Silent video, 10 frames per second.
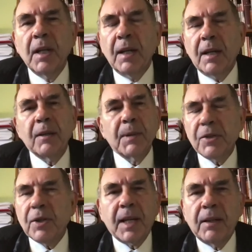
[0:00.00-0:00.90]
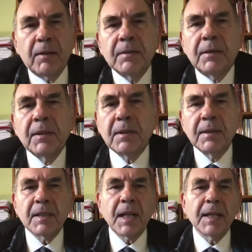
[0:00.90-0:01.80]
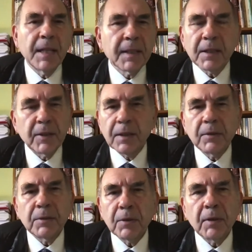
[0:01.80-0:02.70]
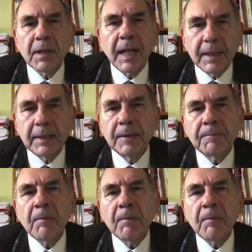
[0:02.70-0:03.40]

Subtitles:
Otherwise, you cannot design anything. You cannot draw a line